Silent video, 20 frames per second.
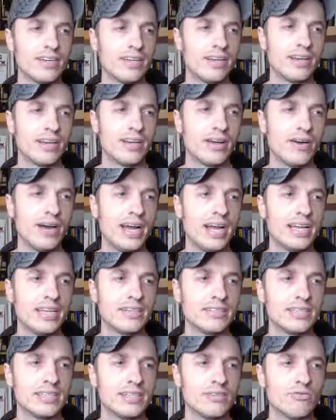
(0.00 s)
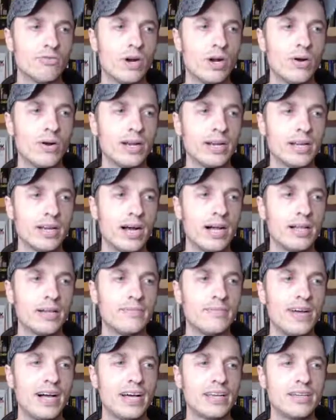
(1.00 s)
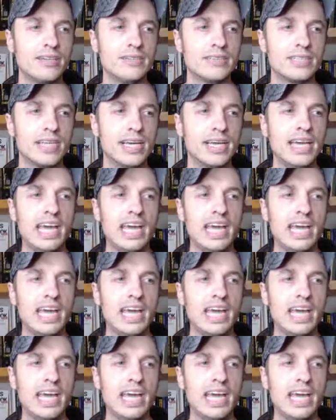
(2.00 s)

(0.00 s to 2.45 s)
You can go ahead and use the row and column values